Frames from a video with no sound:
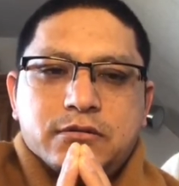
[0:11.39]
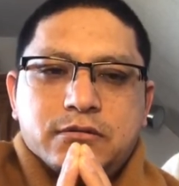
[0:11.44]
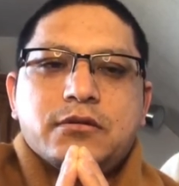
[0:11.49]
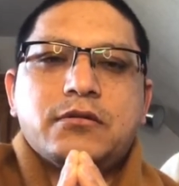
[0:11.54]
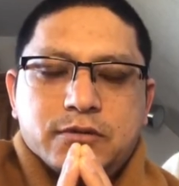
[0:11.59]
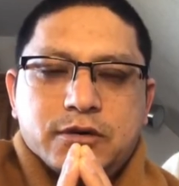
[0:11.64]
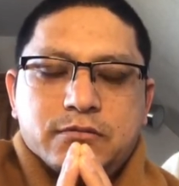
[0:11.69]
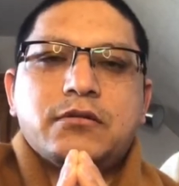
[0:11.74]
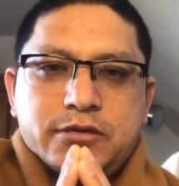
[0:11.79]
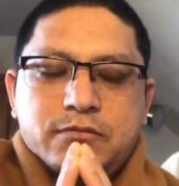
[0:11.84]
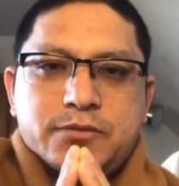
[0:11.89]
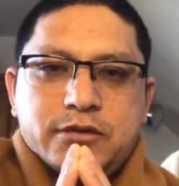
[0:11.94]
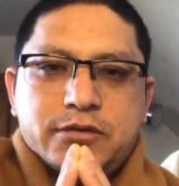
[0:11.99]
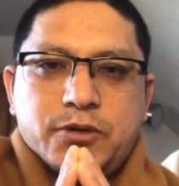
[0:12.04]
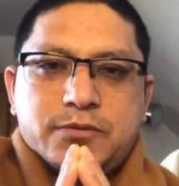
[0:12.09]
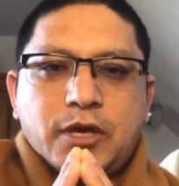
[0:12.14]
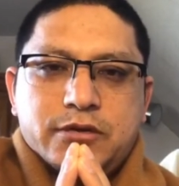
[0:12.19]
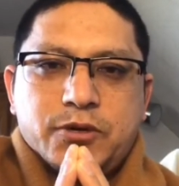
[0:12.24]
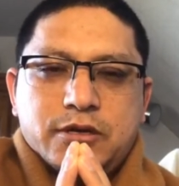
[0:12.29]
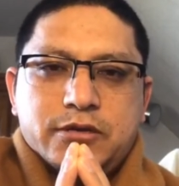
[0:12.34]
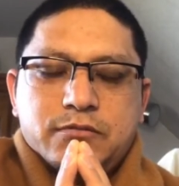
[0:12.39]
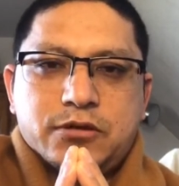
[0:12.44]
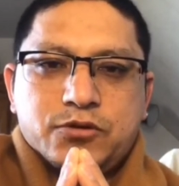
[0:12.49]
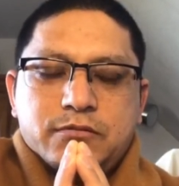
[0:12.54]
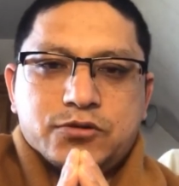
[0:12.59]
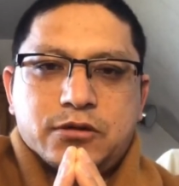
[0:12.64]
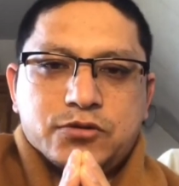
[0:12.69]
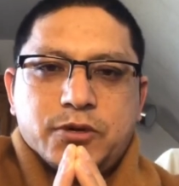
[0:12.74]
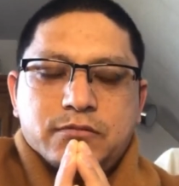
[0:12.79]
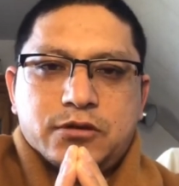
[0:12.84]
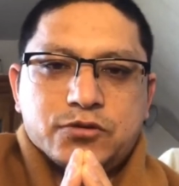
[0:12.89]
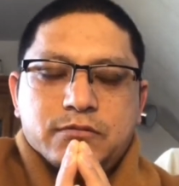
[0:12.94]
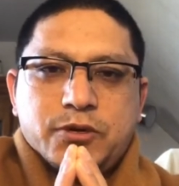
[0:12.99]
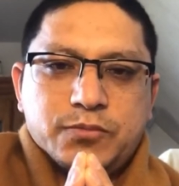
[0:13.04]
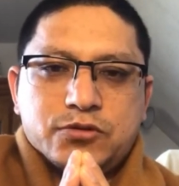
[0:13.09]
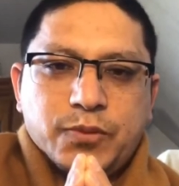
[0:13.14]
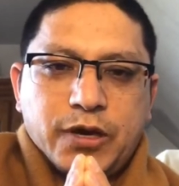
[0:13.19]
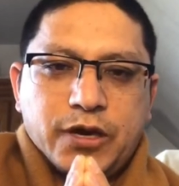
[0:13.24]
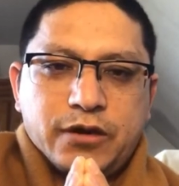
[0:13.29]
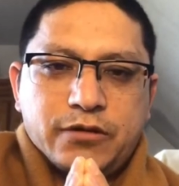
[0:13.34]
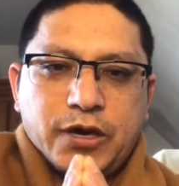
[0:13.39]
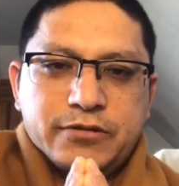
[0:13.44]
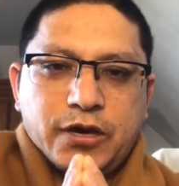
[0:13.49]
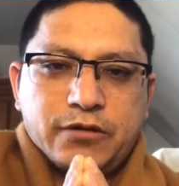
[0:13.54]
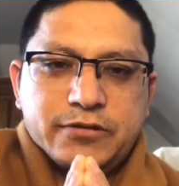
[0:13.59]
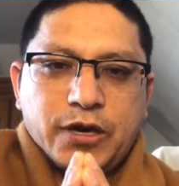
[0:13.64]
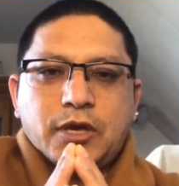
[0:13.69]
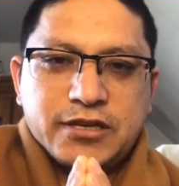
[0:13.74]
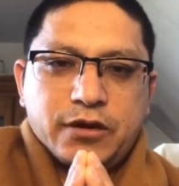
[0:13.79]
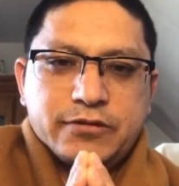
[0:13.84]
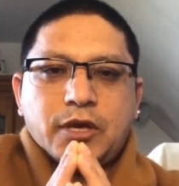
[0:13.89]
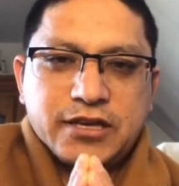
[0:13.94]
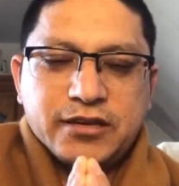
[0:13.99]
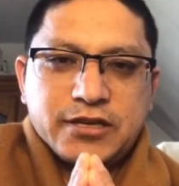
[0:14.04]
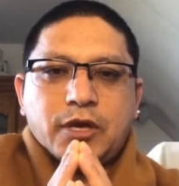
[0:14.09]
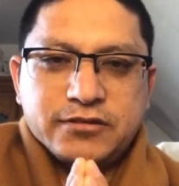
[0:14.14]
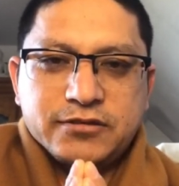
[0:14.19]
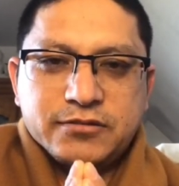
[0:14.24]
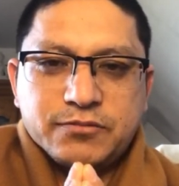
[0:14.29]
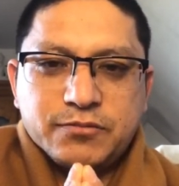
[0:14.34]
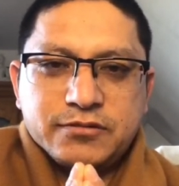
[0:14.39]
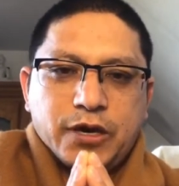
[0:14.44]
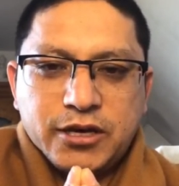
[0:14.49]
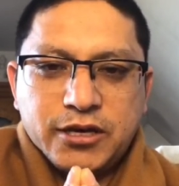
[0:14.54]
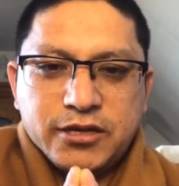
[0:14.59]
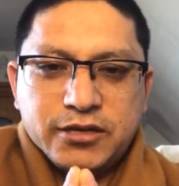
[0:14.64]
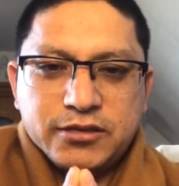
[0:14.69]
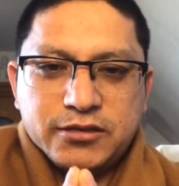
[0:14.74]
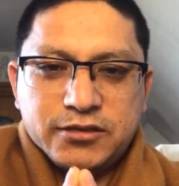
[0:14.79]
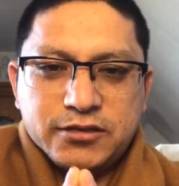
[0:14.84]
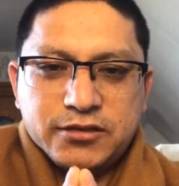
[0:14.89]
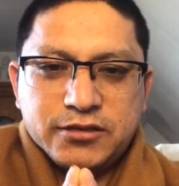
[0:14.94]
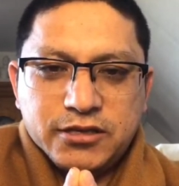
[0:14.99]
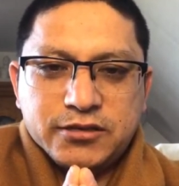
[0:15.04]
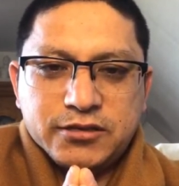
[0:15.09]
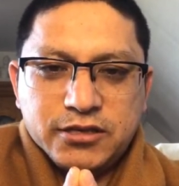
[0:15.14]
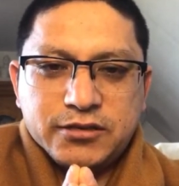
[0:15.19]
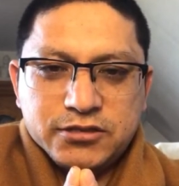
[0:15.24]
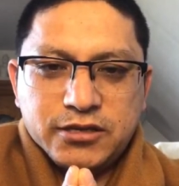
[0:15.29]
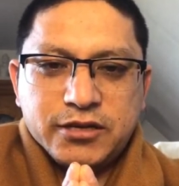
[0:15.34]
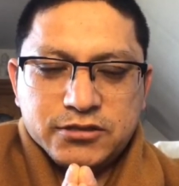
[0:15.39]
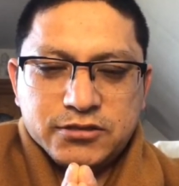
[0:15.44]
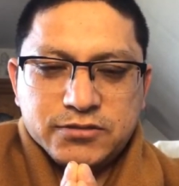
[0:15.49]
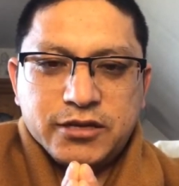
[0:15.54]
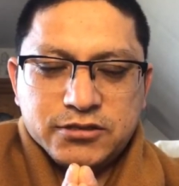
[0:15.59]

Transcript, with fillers: My respect goes to my parents and my teachers.